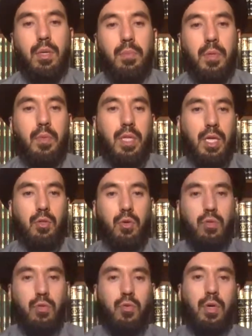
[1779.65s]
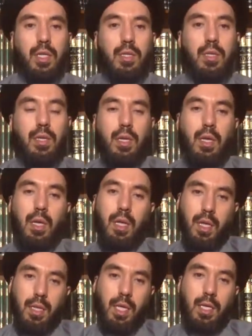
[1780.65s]
But some people, they don't do it,
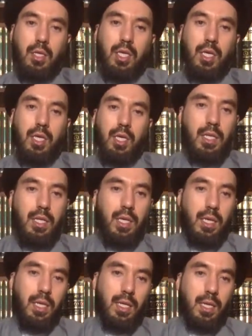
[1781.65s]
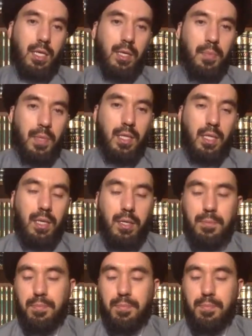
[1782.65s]
and they keep eating it. They keep eating